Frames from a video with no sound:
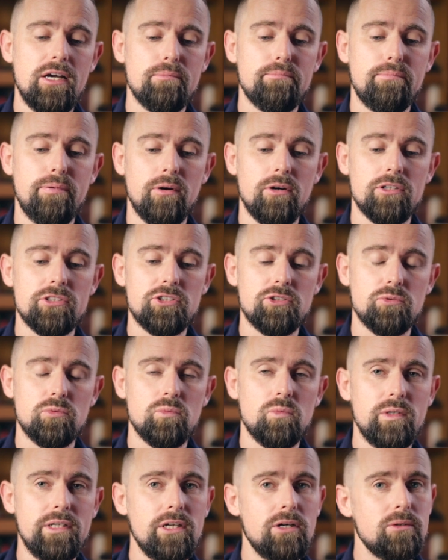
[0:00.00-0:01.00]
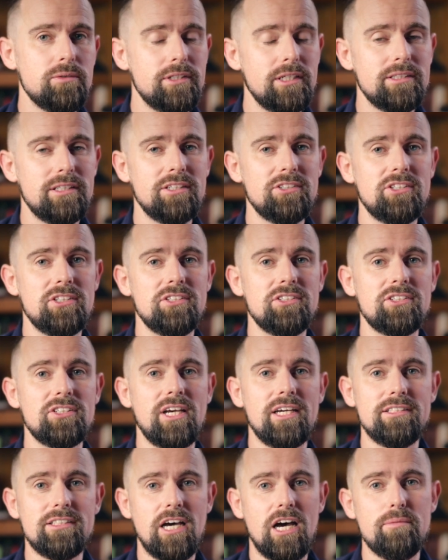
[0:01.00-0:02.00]
but we know that this is
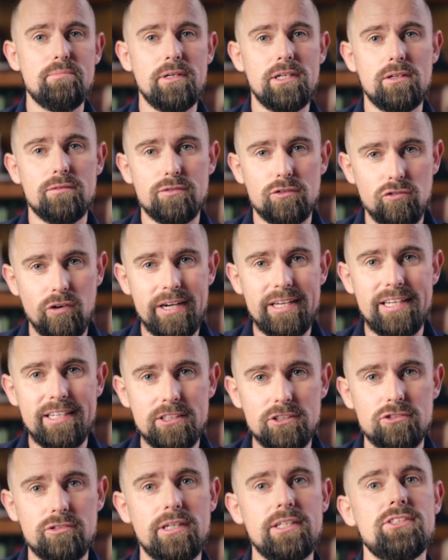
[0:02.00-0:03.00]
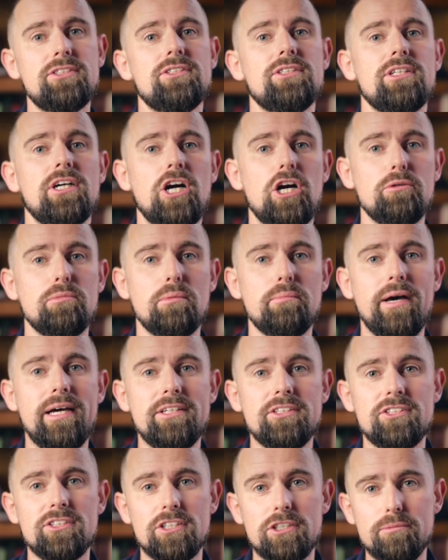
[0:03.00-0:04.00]
a topic of great interest to the herbal
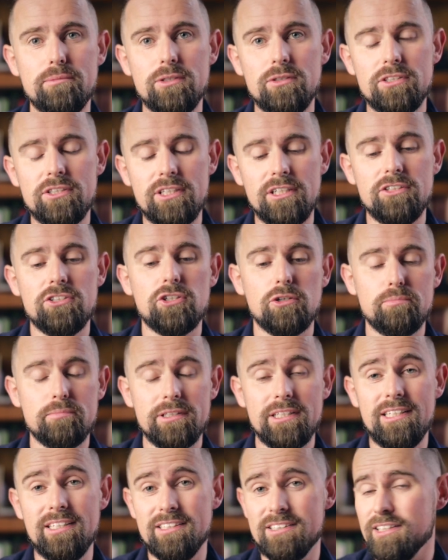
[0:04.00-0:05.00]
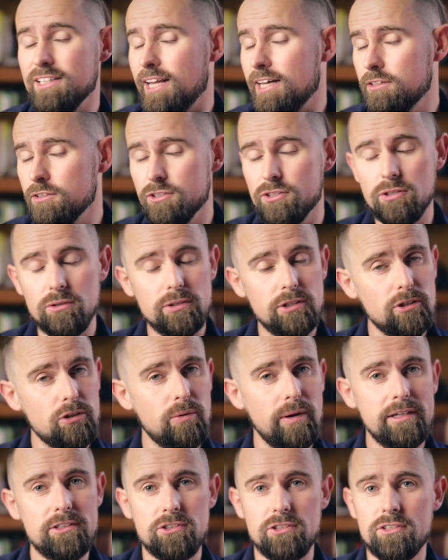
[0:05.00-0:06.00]
medicine community, so please let us know your
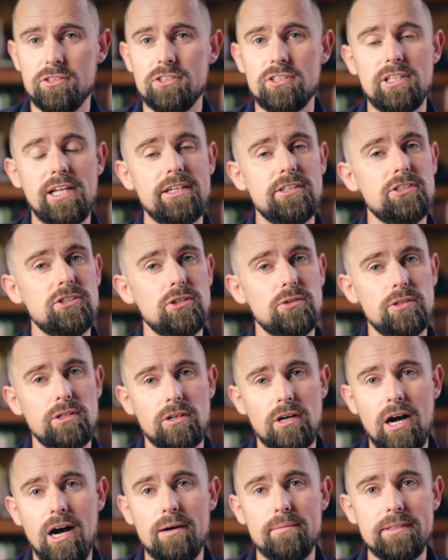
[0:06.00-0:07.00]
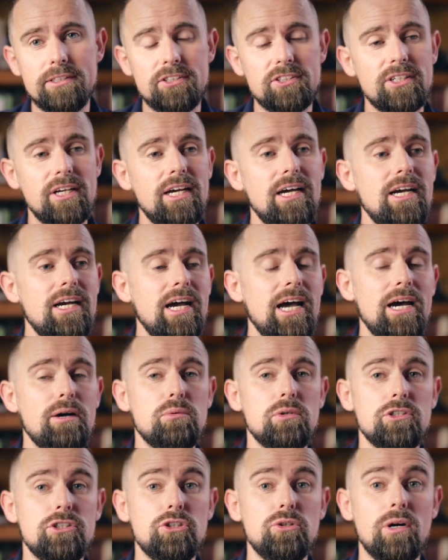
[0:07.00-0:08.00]
questions, let us know your comments, and
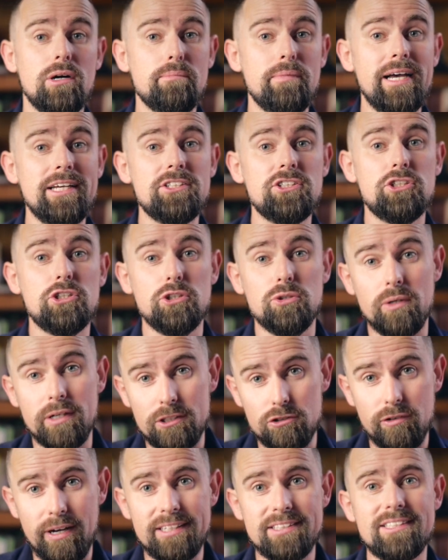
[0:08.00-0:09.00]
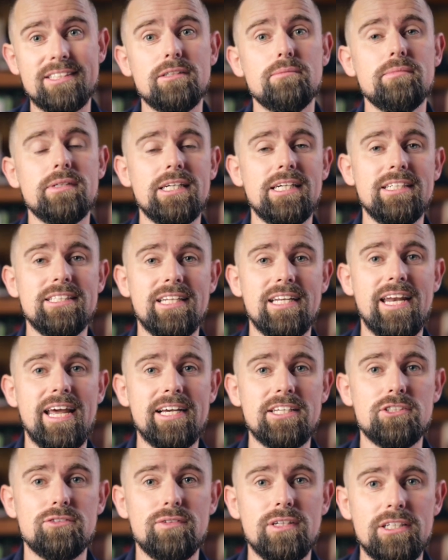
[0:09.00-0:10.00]
we'll do our best to address them in the
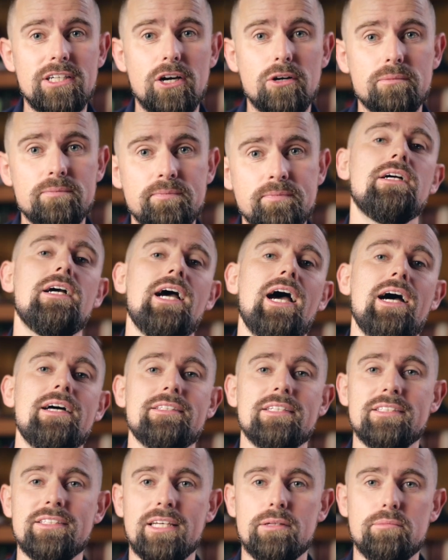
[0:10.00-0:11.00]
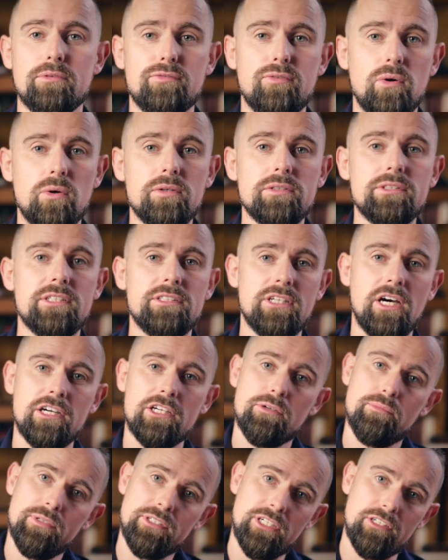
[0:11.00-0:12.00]
next video. As I said before, the
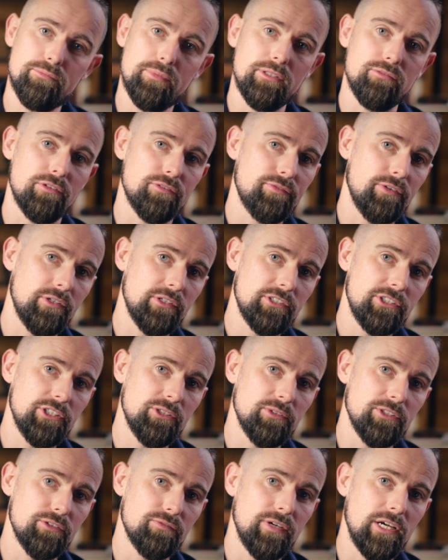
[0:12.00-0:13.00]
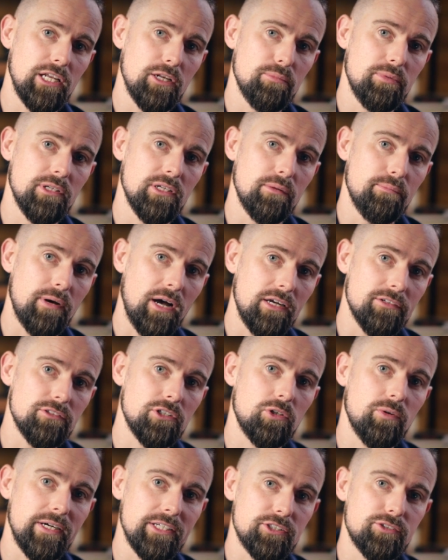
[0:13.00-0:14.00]
document I've been referring to is available upon
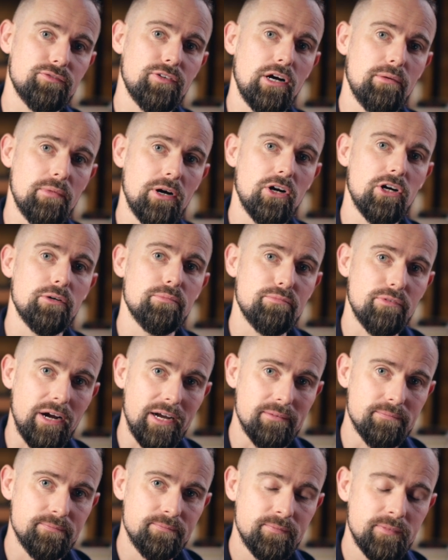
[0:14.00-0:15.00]
request from Herb Prime.